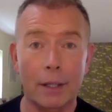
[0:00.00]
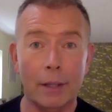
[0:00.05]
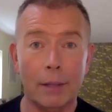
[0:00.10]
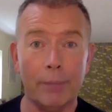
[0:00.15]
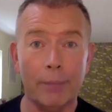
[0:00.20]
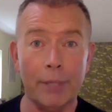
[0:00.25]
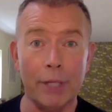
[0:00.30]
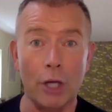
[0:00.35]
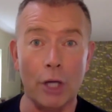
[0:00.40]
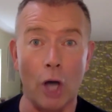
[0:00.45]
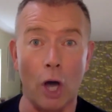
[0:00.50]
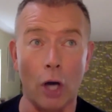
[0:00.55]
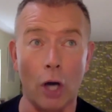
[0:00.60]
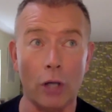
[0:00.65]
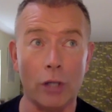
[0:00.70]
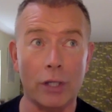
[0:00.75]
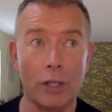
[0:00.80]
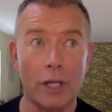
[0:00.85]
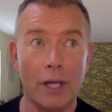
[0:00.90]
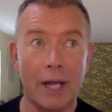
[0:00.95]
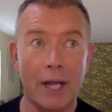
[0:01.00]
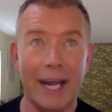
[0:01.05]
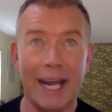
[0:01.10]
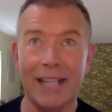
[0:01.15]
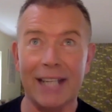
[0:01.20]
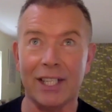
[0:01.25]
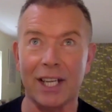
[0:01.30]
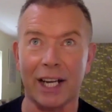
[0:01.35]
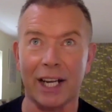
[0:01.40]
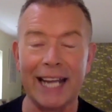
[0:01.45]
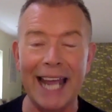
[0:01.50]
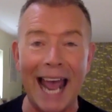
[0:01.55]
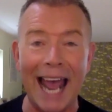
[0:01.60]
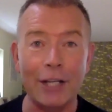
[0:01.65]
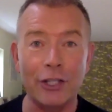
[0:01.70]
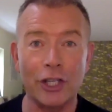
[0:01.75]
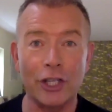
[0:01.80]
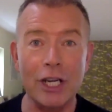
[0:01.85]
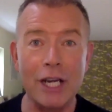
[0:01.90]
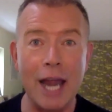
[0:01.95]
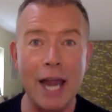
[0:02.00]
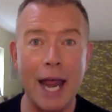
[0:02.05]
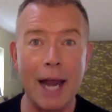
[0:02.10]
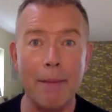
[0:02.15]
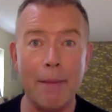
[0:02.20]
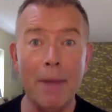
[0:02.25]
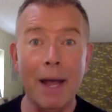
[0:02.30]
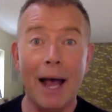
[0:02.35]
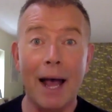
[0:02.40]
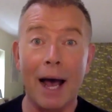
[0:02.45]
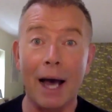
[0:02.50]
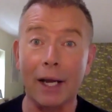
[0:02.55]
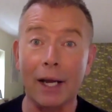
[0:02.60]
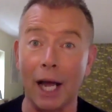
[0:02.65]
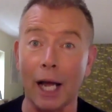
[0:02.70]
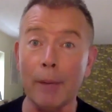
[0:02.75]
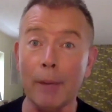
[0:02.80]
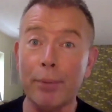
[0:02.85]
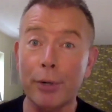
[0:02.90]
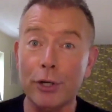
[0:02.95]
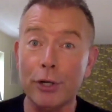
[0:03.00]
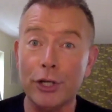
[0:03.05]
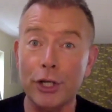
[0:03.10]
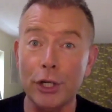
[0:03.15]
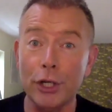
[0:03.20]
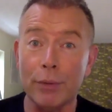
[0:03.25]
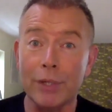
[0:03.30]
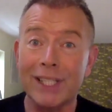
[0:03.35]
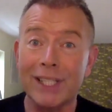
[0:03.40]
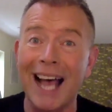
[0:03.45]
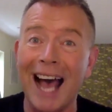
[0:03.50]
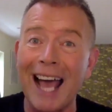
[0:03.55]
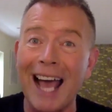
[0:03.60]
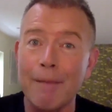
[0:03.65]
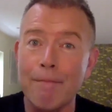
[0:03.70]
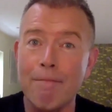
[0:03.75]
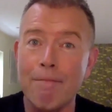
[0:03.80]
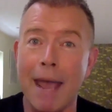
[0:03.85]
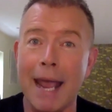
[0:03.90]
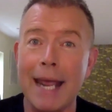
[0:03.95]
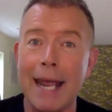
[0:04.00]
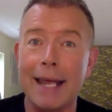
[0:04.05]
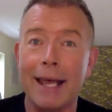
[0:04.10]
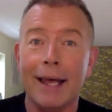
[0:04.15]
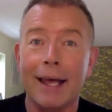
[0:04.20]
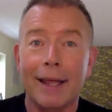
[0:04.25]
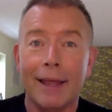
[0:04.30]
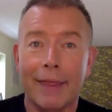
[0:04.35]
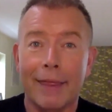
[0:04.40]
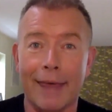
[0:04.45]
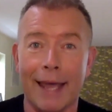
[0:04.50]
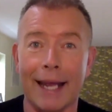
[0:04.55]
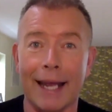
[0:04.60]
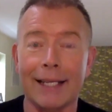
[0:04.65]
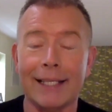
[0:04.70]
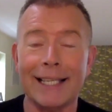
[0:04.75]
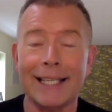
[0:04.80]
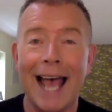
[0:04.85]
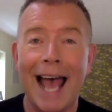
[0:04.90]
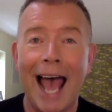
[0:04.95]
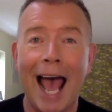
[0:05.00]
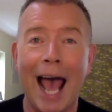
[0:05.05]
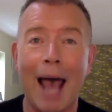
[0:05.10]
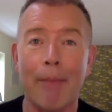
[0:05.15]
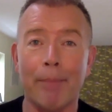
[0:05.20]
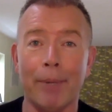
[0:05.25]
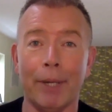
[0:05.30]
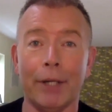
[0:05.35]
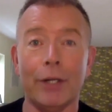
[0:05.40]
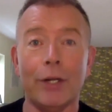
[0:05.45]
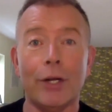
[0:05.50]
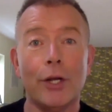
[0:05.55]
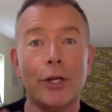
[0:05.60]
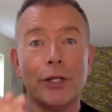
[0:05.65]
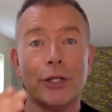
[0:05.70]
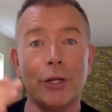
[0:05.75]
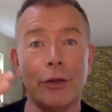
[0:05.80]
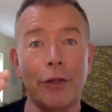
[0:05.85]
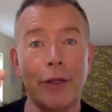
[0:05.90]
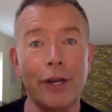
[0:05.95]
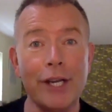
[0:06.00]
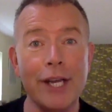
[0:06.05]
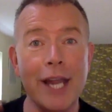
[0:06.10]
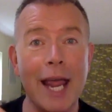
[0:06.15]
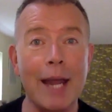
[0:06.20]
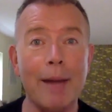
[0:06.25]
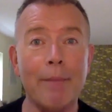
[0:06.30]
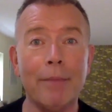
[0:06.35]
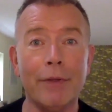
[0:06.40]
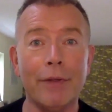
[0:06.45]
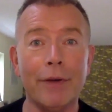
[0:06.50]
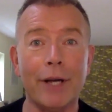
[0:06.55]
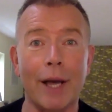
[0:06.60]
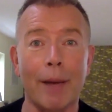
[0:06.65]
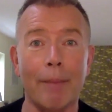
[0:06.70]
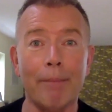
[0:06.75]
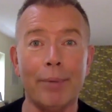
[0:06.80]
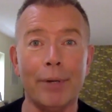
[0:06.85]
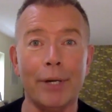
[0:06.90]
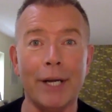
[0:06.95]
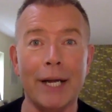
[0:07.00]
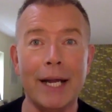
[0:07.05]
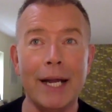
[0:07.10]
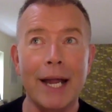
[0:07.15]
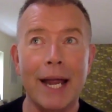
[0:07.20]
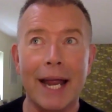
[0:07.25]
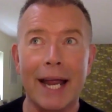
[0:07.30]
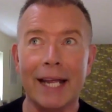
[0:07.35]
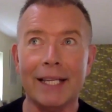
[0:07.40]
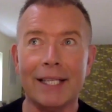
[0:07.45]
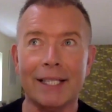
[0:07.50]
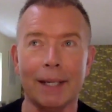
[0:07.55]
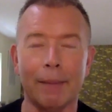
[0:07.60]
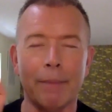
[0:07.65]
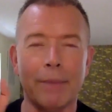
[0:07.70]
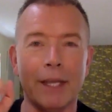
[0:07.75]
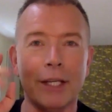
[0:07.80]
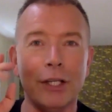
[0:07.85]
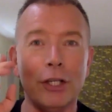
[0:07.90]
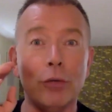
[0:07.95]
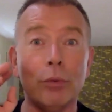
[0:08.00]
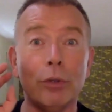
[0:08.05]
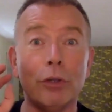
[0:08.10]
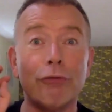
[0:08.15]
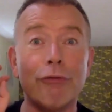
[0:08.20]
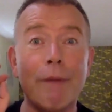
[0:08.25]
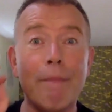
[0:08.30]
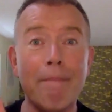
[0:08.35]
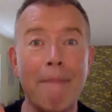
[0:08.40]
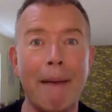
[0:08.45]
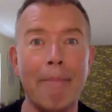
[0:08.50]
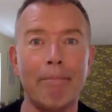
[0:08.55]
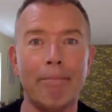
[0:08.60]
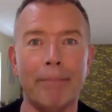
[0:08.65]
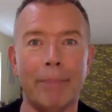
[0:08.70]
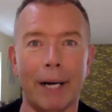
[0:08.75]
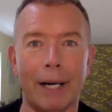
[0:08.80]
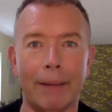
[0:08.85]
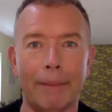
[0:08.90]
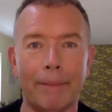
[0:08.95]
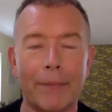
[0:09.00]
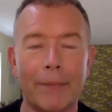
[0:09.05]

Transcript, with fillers: Because it's a catchy name, and I produce, I make things happen. So the name of the company is something you will remember.